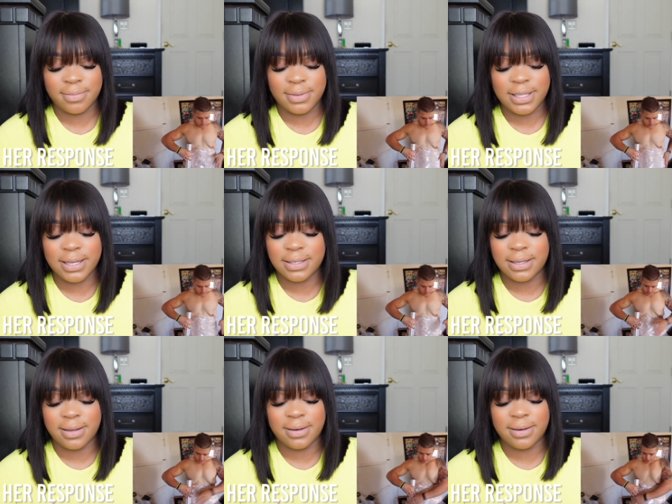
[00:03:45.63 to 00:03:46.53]

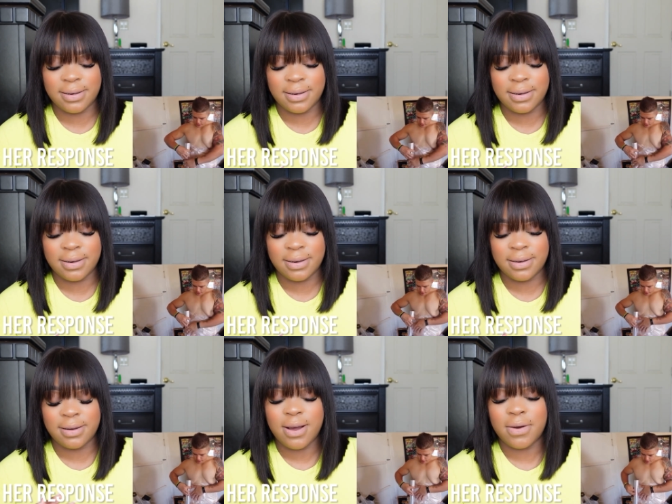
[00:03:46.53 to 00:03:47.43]
listen
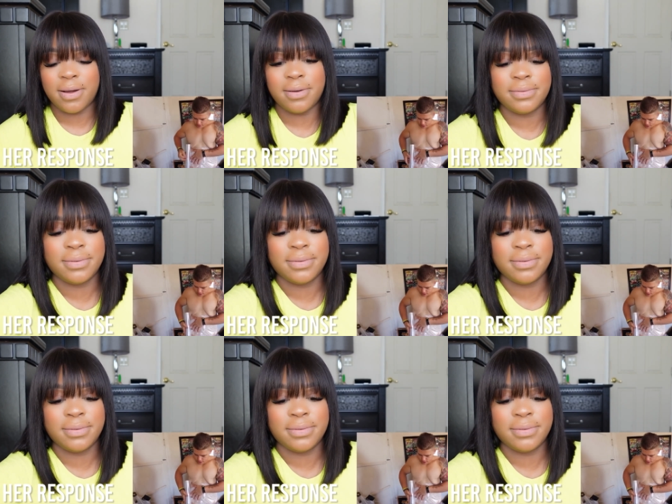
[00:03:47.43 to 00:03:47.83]
hold on oh,